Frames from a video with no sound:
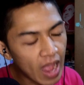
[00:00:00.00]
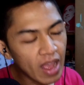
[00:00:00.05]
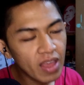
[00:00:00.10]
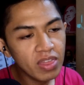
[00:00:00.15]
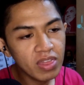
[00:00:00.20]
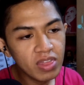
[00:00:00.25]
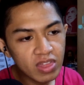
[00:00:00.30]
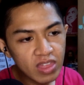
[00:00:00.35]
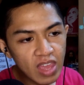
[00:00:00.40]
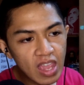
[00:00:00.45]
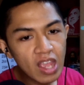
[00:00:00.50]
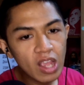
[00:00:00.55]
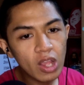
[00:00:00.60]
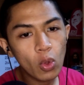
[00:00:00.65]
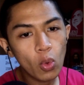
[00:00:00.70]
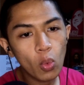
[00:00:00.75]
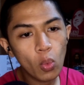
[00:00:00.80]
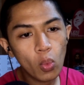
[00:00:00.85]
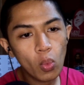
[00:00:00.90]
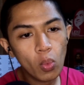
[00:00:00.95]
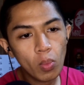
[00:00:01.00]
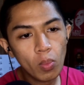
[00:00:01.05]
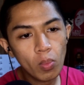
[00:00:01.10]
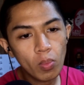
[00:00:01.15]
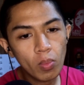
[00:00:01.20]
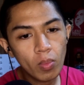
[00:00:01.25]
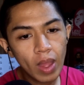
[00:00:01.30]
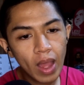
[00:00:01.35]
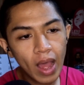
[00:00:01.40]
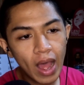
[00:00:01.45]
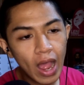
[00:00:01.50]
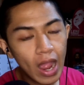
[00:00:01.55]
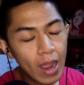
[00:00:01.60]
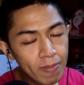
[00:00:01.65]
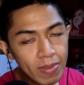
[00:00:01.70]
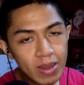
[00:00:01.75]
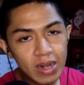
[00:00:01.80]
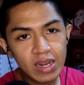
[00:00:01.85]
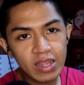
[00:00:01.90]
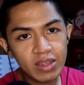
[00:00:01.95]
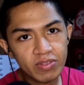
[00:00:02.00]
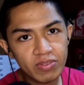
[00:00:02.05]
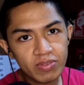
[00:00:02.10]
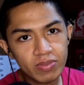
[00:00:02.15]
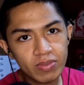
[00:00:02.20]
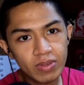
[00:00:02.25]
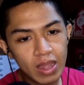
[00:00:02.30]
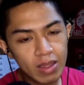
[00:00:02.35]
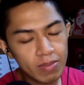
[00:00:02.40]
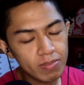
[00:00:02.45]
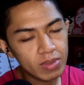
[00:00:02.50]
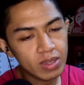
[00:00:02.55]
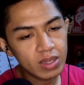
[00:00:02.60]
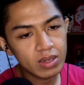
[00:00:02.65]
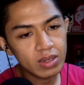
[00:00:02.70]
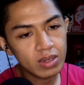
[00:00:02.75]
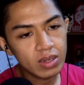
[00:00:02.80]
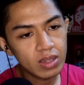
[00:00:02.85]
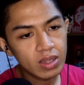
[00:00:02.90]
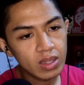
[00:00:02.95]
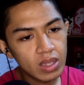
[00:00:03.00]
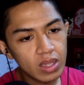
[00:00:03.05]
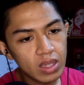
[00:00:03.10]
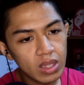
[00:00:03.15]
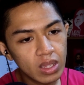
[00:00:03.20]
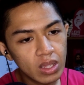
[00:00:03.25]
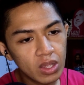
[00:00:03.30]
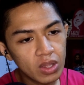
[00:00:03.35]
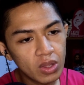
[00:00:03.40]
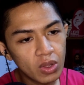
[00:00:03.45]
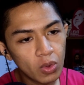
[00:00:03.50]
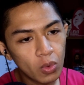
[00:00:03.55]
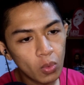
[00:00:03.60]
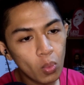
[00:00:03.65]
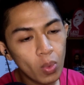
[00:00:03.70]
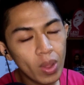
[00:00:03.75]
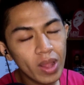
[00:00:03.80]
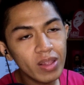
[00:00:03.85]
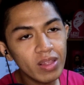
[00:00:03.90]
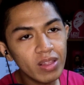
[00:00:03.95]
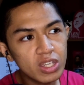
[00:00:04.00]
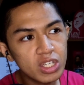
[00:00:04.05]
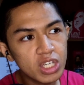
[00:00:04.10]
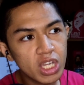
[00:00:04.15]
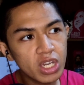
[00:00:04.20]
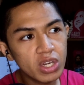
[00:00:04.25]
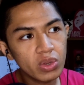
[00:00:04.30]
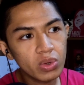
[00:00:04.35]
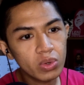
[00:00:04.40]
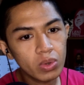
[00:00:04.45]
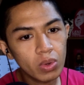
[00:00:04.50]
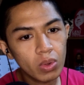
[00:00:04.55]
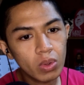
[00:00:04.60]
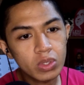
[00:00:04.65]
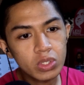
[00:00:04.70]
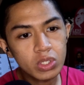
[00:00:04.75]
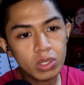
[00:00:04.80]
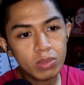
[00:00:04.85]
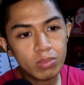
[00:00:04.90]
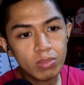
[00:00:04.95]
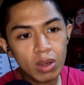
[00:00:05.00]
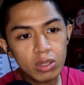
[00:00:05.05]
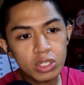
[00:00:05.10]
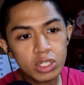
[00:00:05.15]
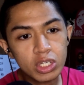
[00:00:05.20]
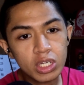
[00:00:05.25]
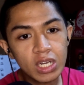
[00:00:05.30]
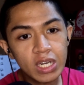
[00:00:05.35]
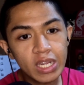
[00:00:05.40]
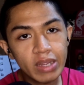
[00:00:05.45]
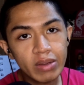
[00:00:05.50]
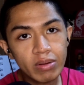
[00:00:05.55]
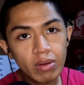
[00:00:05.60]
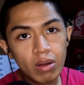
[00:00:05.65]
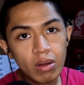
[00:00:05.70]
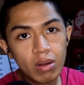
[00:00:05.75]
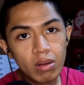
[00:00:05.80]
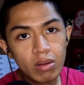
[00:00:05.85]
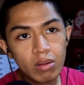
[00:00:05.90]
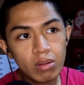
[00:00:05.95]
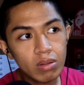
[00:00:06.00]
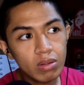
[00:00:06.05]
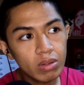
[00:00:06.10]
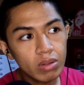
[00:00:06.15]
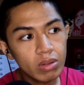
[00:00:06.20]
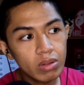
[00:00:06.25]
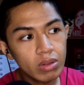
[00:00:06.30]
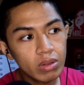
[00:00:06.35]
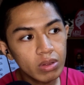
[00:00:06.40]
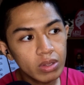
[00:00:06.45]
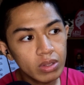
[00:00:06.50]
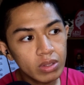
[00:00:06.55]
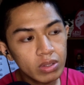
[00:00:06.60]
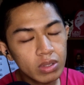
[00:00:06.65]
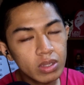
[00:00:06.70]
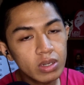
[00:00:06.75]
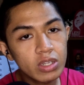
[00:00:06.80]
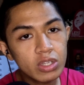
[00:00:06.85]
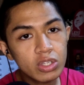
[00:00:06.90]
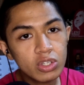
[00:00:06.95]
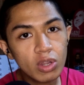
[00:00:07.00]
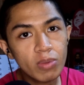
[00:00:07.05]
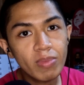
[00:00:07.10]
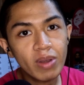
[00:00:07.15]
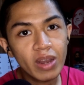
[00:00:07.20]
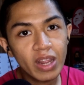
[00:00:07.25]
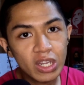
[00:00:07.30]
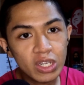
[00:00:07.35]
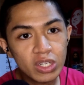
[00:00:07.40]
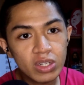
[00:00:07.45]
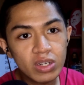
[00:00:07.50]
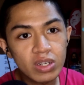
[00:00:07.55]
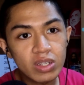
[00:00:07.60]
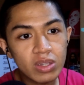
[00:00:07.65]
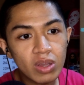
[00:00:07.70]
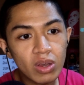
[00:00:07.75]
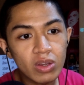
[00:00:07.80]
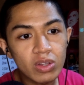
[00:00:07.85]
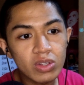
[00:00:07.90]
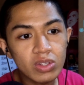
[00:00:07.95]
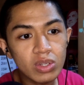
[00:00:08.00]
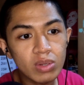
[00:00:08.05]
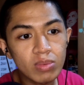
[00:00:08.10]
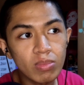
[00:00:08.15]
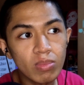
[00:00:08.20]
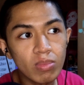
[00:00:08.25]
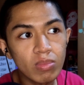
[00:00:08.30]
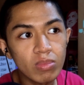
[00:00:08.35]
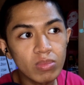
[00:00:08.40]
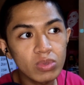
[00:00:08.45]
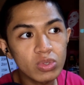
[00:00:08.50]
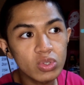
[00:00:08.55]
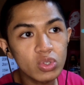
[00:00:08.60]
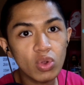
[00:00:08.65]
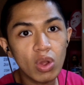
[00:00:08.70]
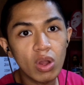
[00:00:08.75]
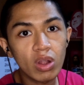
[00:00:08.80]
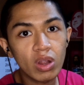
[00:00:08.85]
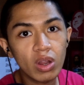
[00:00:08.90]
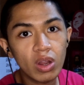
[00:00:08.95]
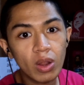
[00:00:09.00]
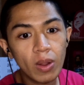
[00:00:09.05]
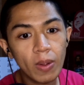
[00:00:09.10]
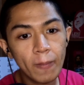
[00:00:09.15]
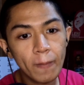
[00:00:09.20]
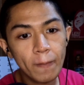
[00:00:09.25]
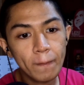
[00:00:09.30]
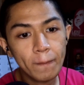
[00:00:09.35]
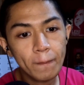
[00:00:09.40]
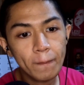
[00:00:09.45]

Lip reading: I believe, when the gender roles are much clearer, the discrimination is also stronger.